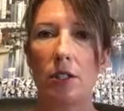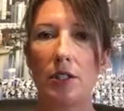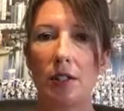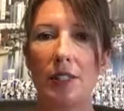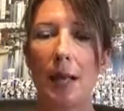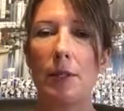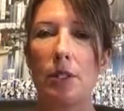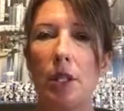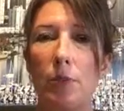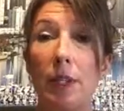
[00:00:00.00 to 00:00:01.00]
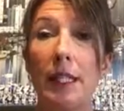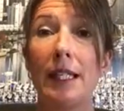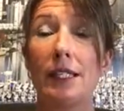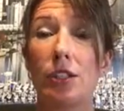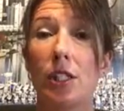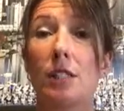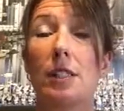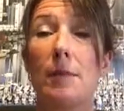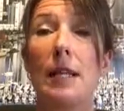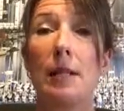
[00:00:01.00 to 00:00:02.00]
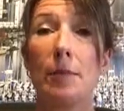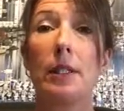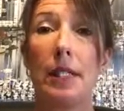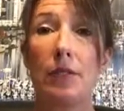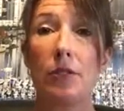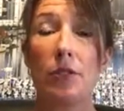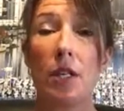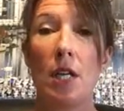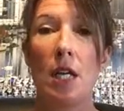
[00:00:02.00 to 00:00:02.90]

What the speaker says: And self-sabotage really is just limiting beliefs,